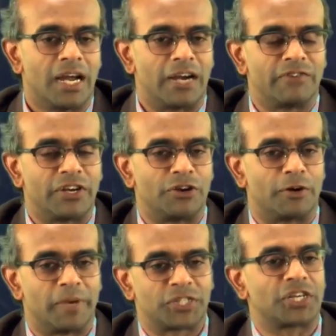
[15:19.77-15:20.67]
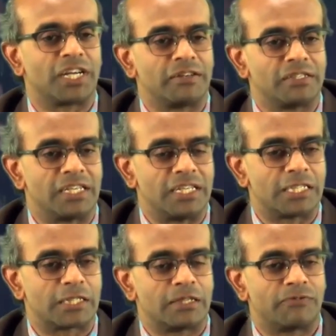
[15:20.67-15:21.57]
And when you're measuring
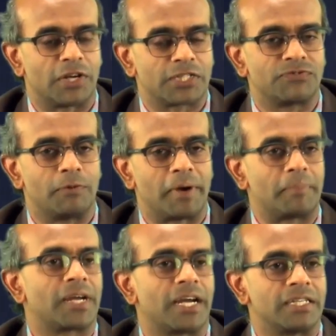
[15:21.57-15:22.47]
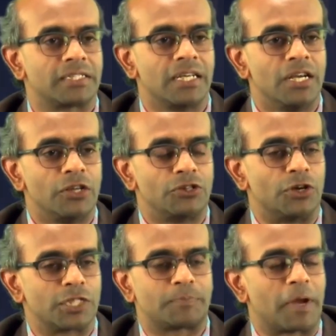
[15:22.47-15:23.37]
these phosphopeptides,
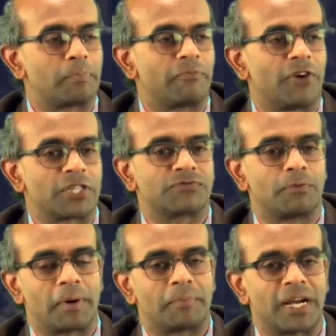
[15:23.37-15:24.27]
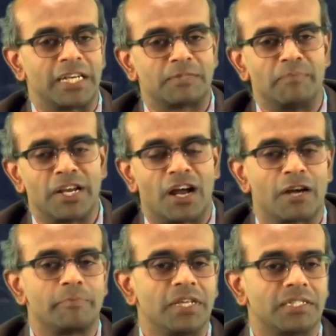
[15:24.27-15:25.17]
those phosphopeptides may
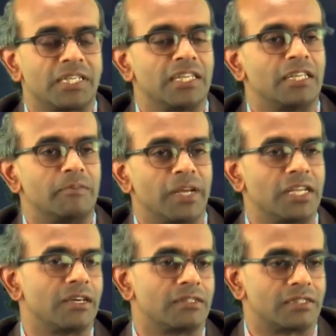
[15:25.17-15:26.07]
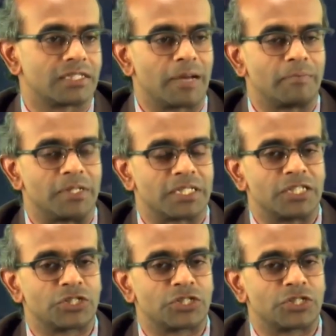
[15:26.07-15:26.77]
not be seen in many other samples.